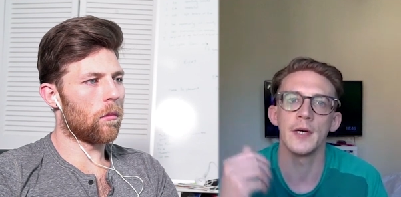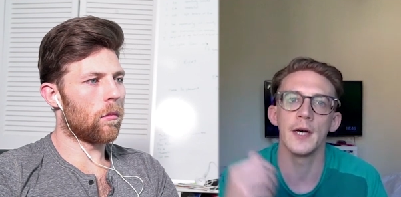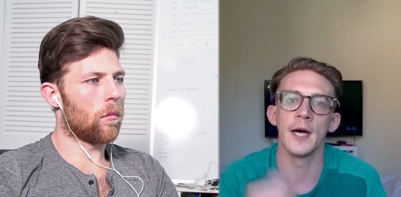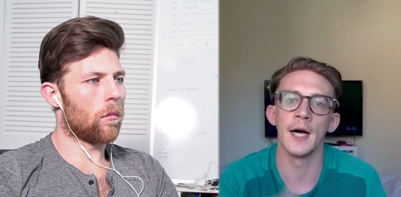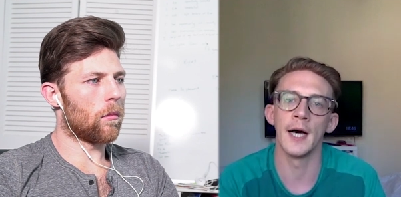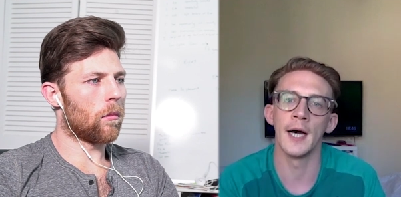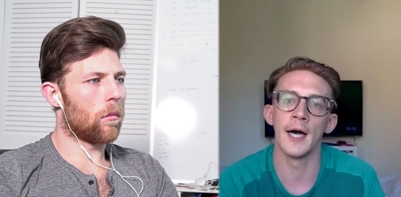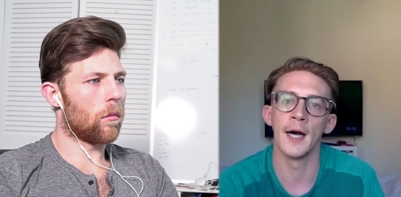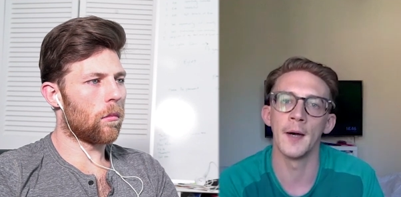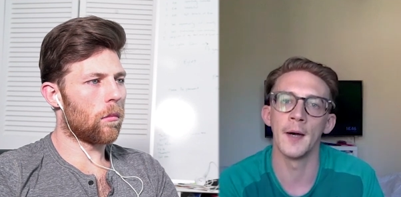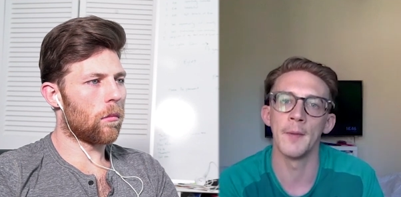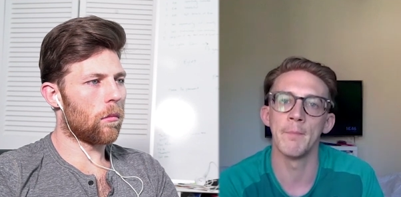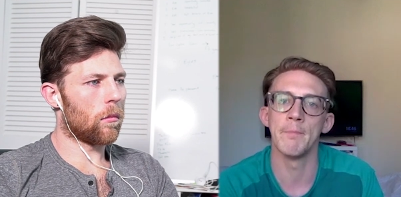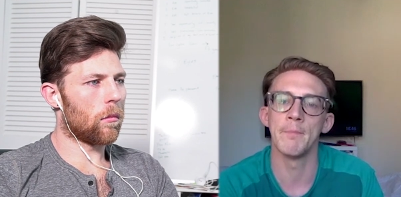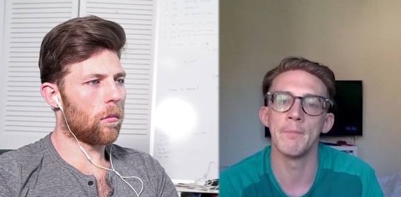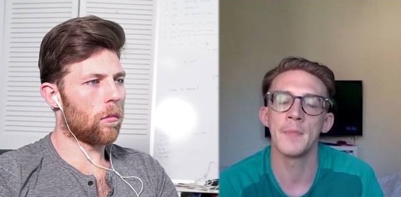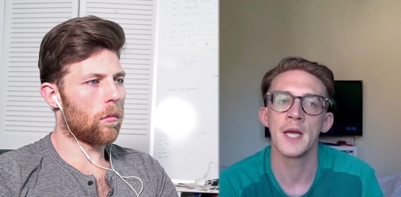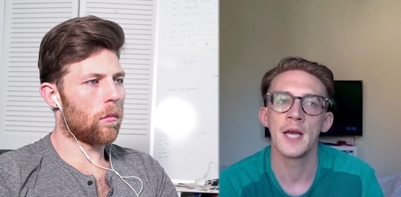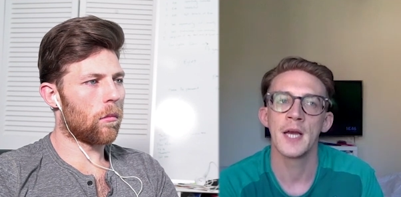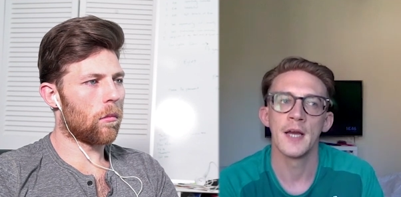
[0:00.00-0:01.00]

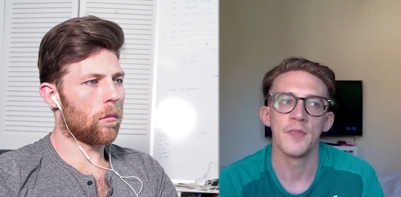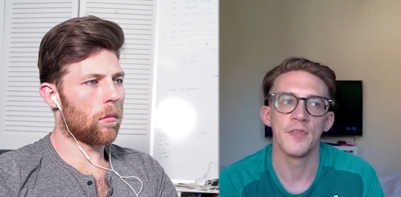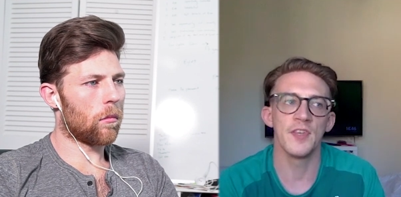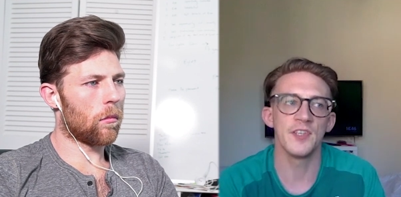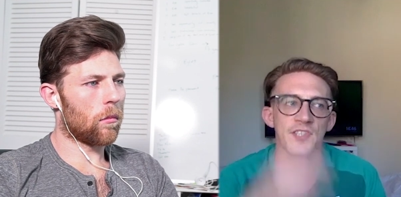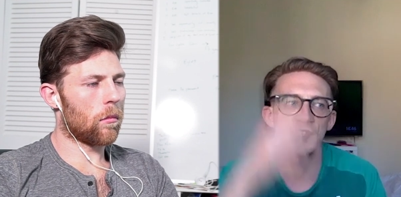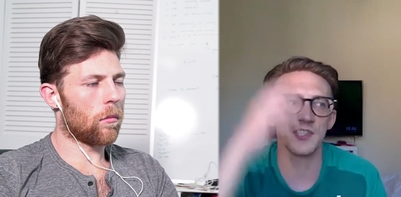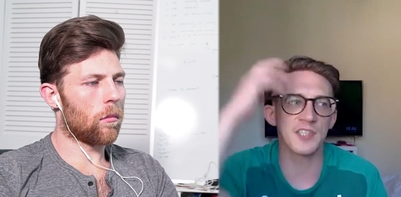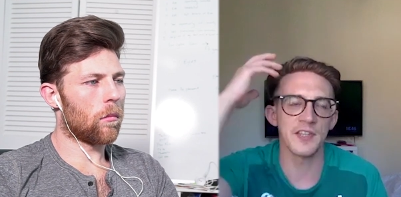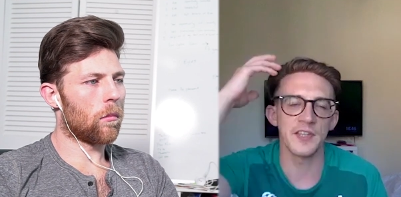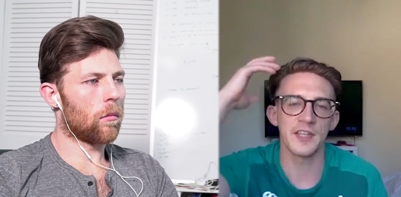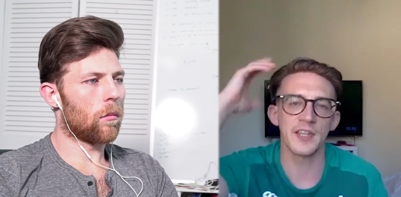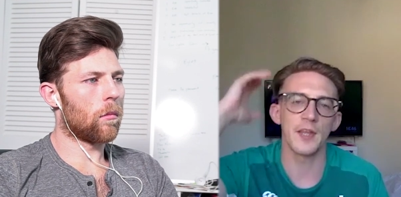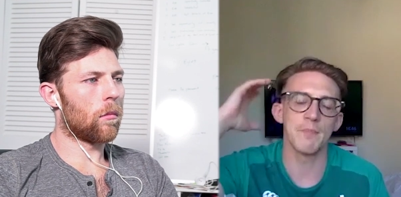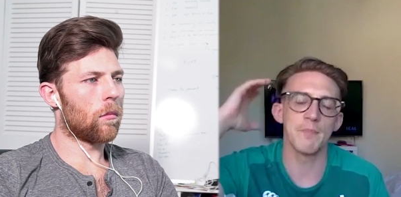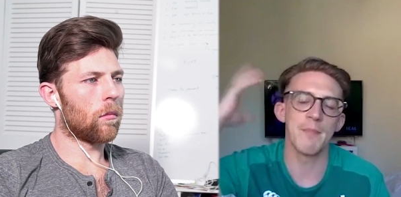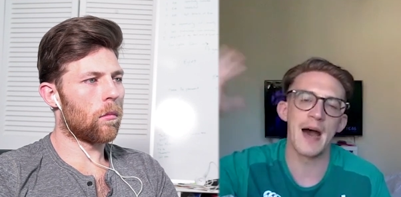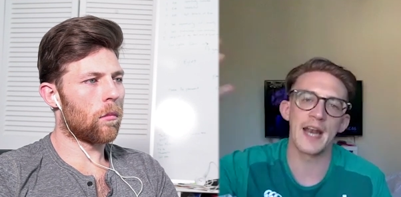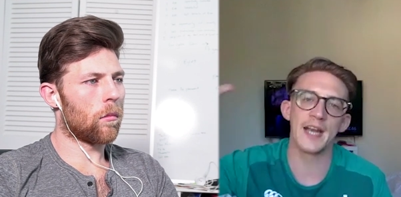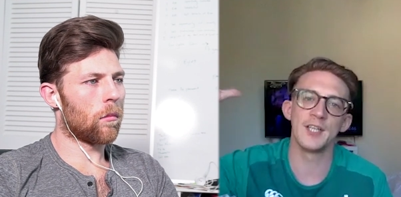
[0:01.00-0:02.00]
Speaker 1: Um, this is something
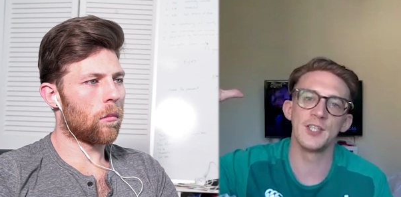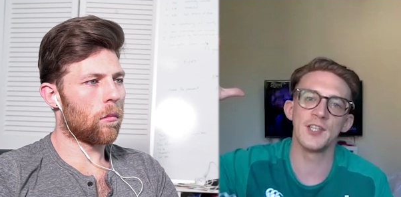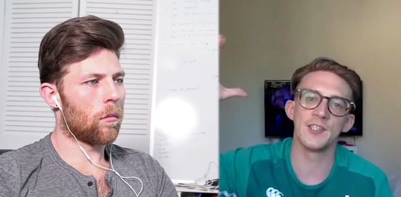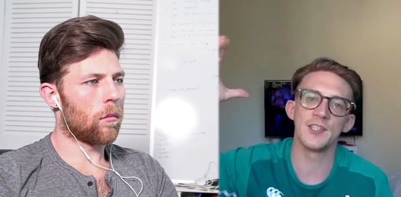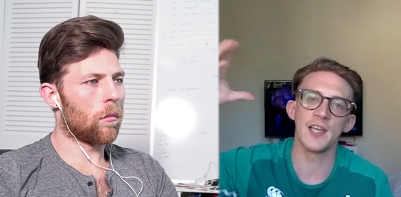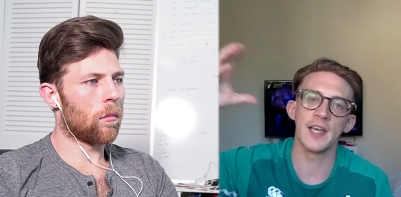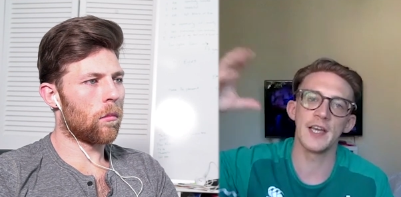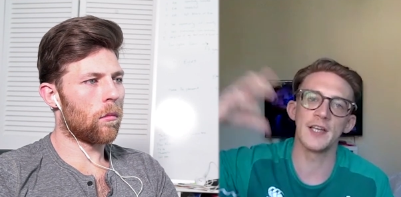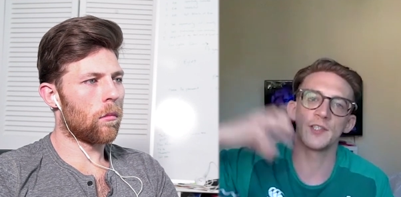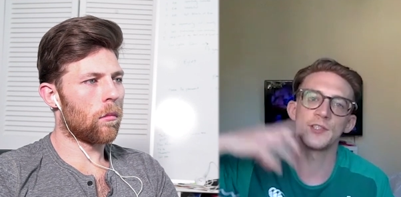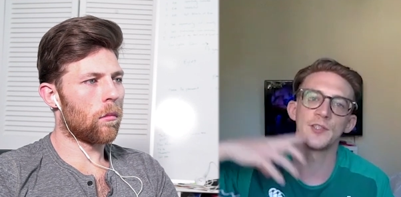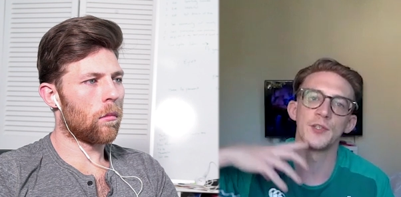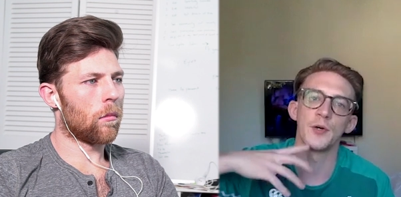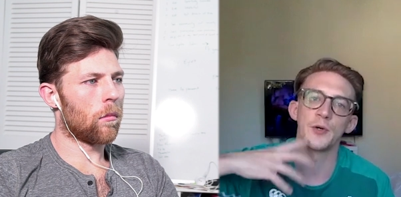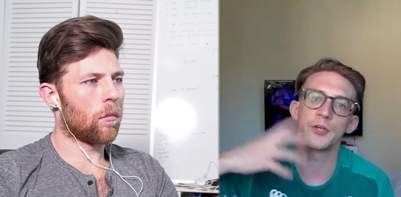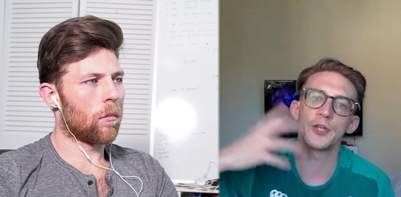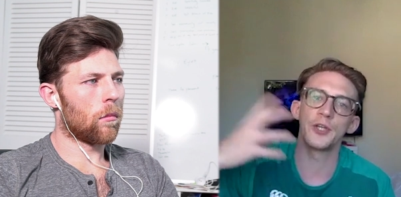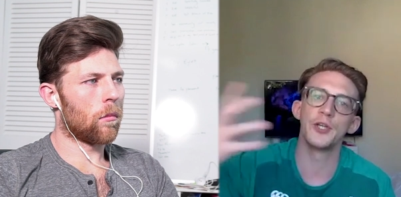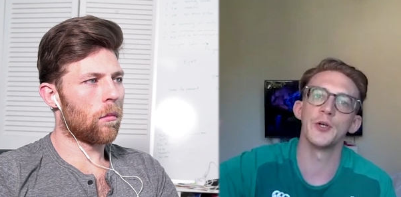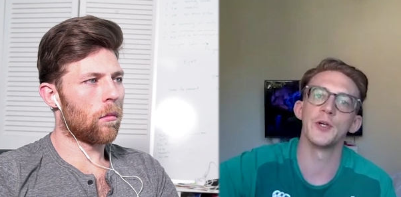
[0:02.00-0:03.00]
that manages it. It's
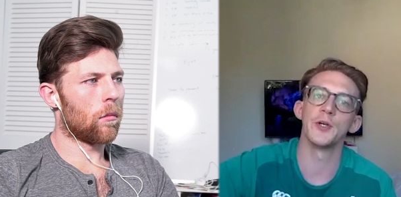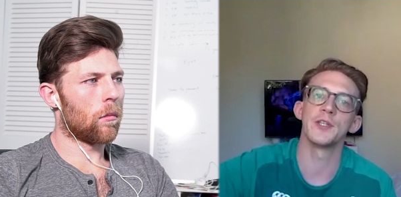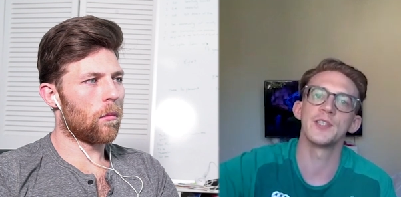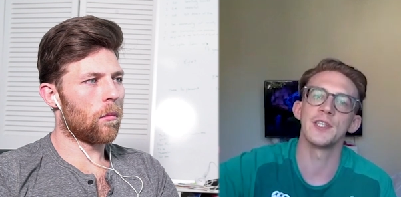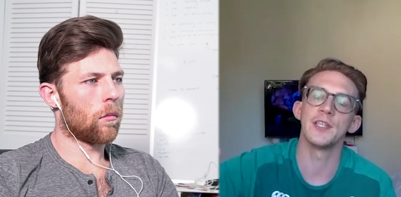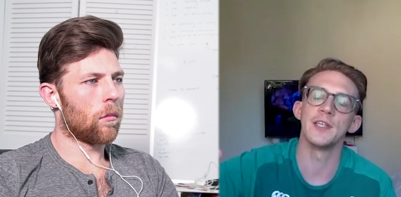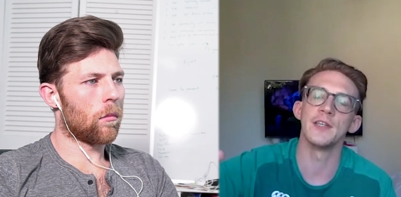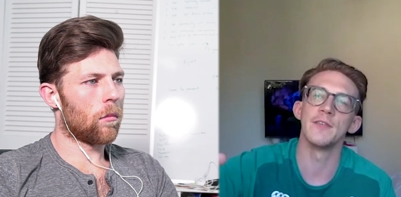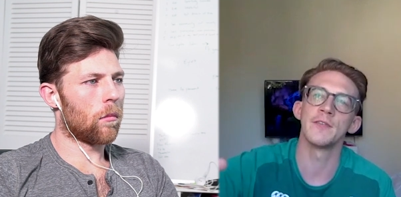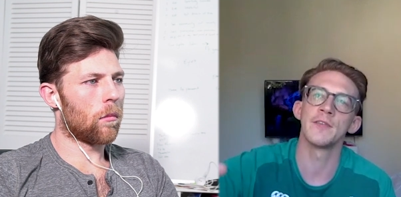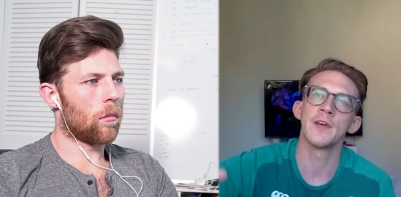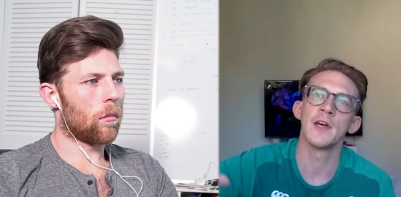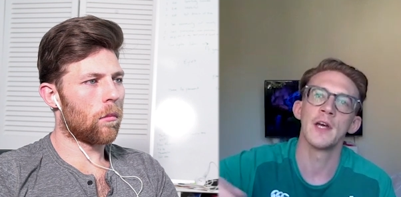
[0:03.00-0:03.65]
not curative.